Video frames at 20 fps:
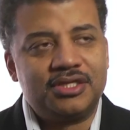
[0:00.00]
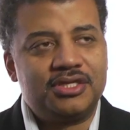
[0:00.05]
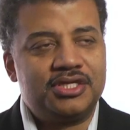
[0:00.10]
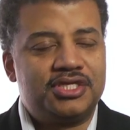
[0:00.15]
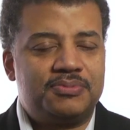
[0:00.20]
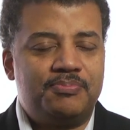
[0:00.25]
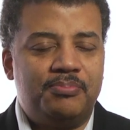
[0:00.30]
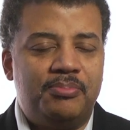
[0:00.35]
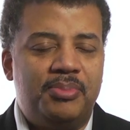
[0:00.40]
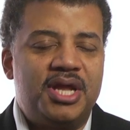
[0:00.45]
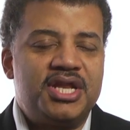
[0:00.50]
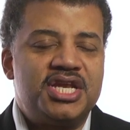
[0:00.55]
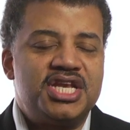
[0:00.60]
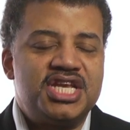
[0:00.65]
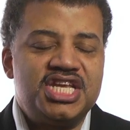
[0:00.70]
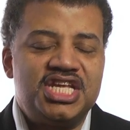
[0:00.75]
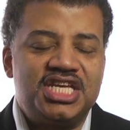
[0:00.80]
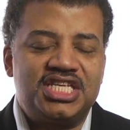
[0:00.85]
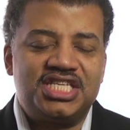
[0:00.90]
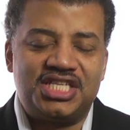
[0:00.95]
The
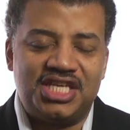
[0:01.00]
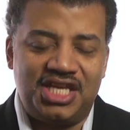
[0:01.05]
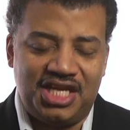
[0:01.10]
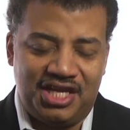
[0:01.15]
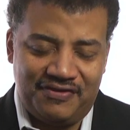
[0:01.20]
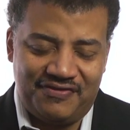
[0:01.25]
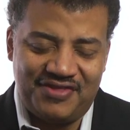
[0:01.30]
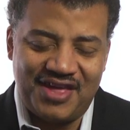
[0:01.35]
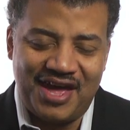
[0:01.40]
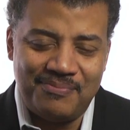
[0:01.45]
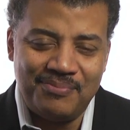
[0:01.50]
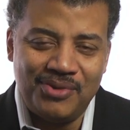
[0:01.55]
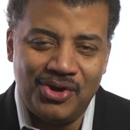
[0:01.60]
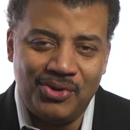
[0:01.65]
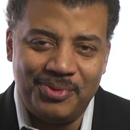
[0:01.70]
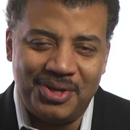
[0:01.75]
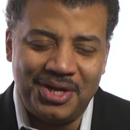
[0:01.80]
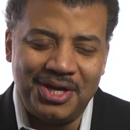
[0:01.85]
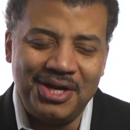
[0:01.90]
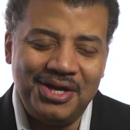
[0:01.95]
Sputnicity of that
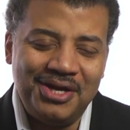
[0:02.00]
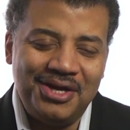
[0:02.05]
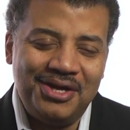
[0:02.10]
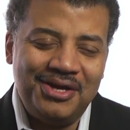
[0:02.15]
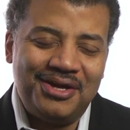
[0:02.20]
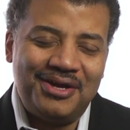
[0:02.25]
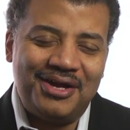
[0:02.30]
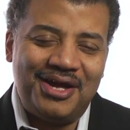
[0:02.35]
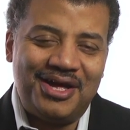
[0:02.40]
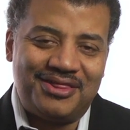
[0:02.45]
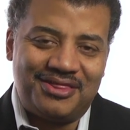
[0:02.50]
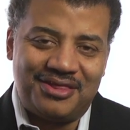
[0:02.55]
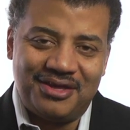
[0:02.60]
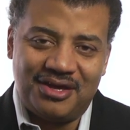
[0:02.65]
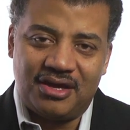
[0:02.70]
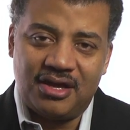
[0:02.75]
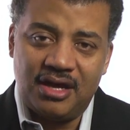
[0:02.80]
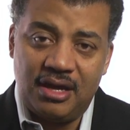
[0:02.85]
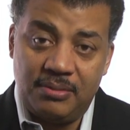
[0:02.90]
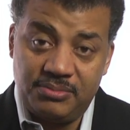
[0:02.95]
moment, I
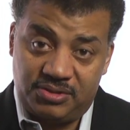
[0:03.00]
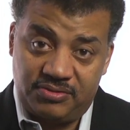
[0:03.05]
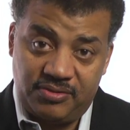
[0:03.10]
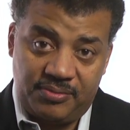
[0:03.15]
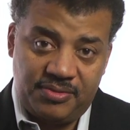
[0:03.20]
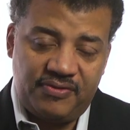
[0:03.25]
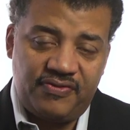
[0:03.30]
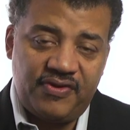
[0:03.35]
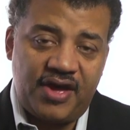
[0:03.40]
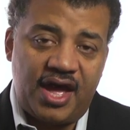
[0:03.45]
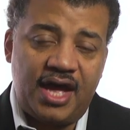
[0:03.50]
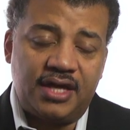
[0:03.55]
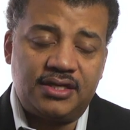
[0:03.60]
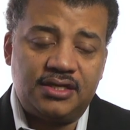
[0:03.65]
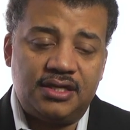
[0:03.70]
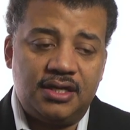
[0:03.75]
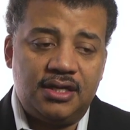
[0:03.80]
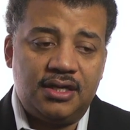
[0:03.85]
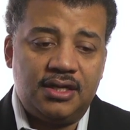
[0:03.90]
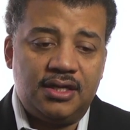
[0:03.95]
think, comes from the
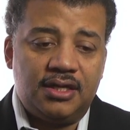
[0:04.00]
fact,